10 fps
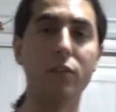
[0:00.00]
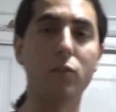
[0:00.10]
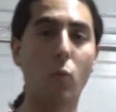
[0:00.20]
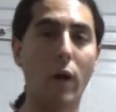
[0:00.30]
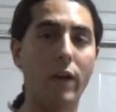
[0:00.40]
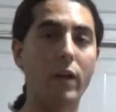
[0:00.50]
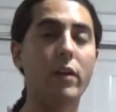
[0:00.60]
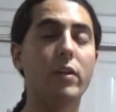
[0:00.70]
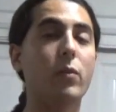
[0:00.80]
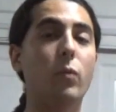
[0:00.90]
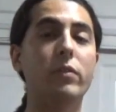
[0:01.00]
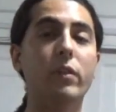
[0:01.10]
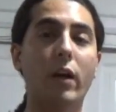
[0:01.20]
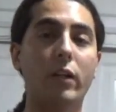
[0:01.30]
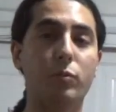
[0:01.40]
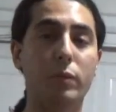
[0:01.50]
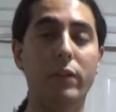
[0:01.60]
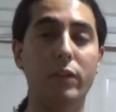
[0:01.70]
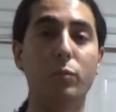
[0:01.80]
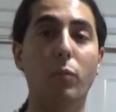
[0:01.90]
way, you would not
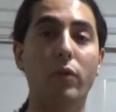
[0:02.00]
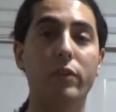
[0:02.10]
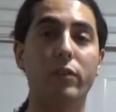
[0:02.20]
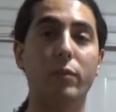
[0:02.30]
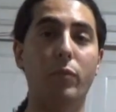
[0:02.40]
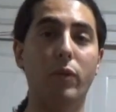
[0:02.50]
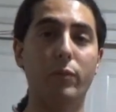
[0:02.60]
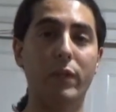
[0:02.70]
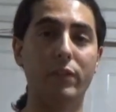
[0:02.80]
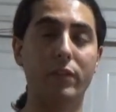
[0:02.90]
experience more disappointment.